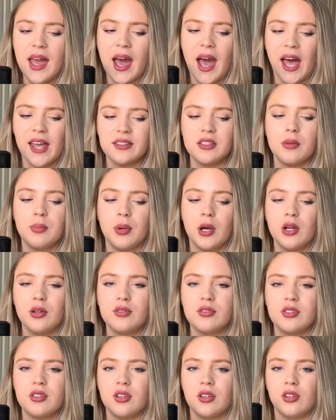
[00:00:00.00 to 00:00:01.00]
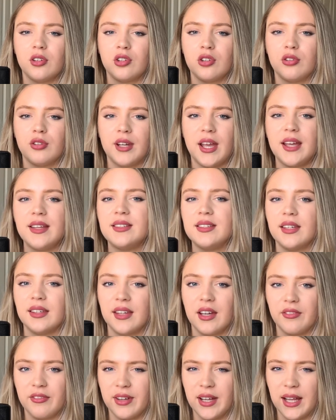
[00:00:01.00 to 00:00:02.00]
as opposed to creating
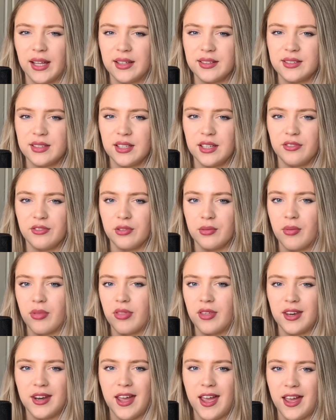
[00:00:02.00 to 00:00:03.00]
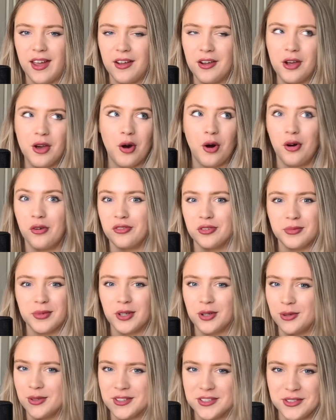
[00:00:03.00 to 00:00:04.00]
that reality from thin air or from the
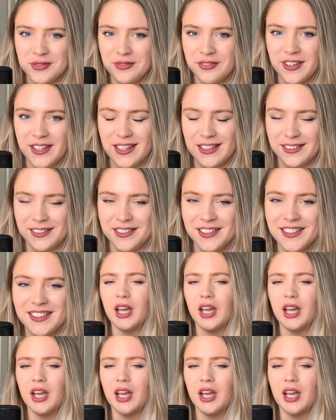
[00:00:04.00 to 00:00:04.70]
quantum field.